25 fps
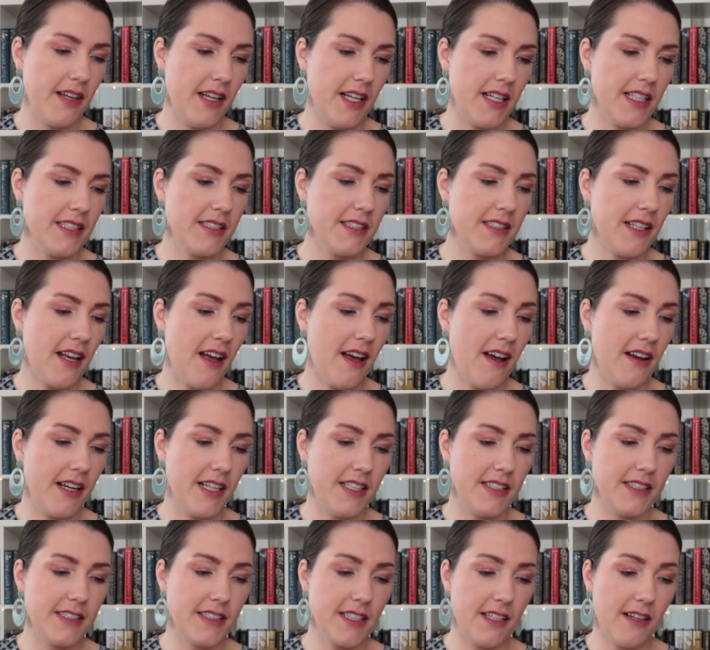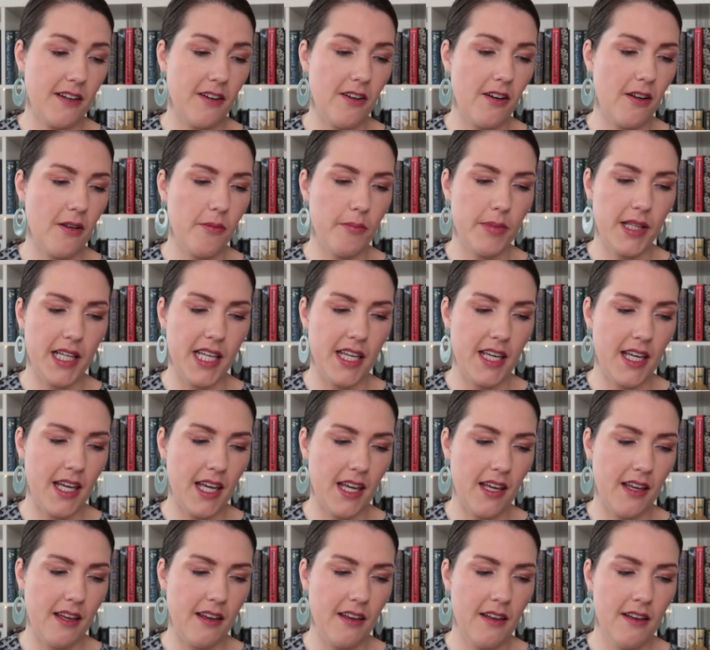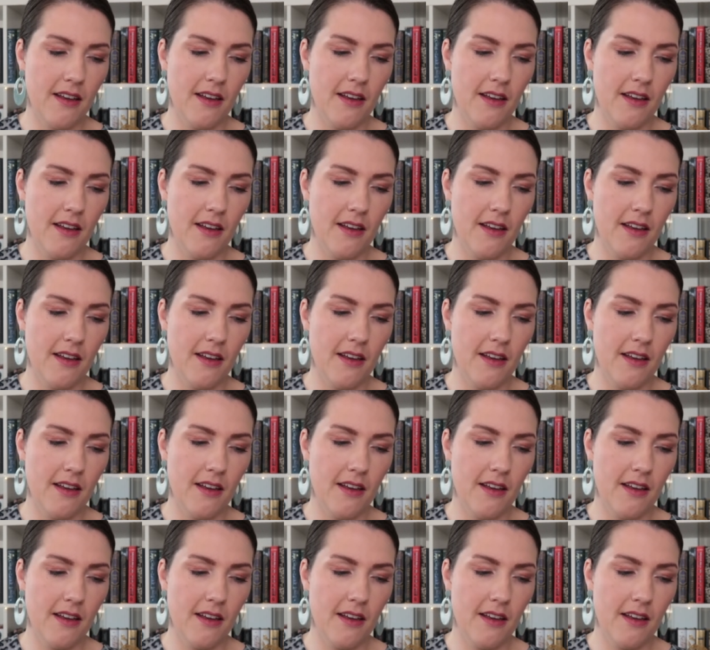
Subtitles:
His eyes stare unblinking.